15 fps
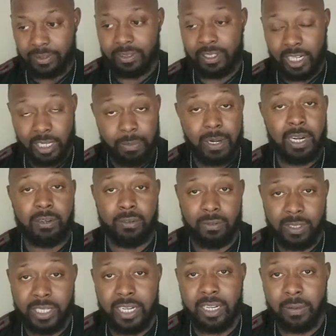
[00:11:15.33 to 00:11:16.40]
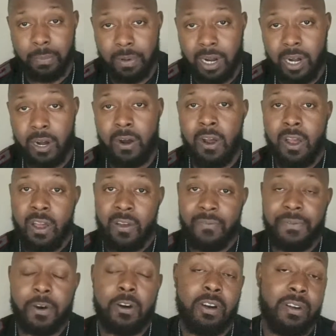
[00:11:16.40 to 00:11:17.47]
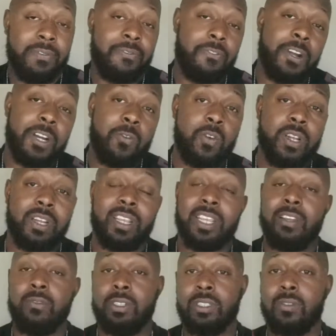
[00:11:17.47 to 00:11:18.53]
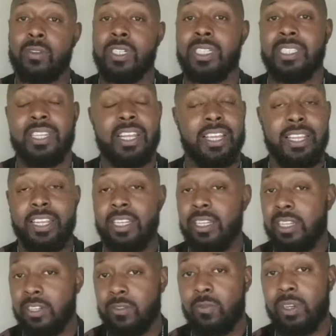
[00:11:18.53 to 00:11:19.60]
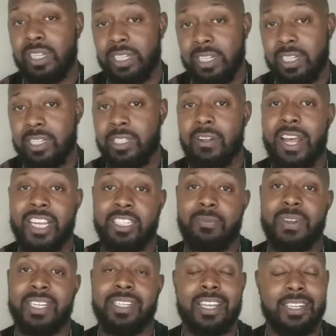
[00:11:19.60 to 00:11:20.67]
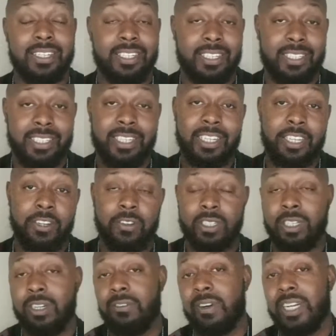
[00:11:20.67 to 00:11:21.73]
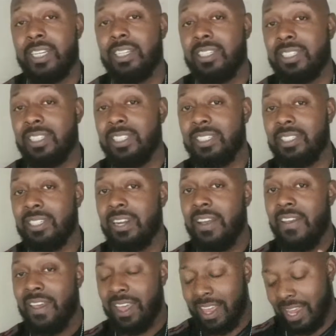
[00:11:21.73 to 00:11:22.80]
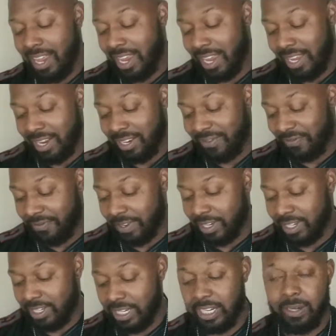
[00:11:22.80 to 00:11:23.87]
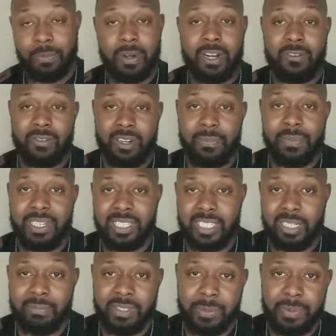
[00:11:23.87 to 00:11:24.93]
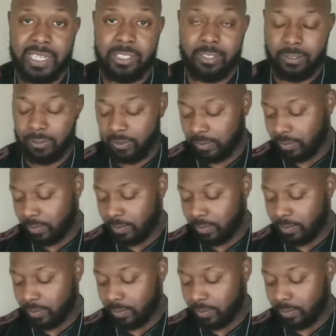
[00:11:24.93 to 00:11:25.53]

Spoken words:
Doug Baldwin was getting the ball far and frequent. He was doing his thing. He looked really good, so I expect that to continue into the regular season, and for Doug Baldwin to be something special.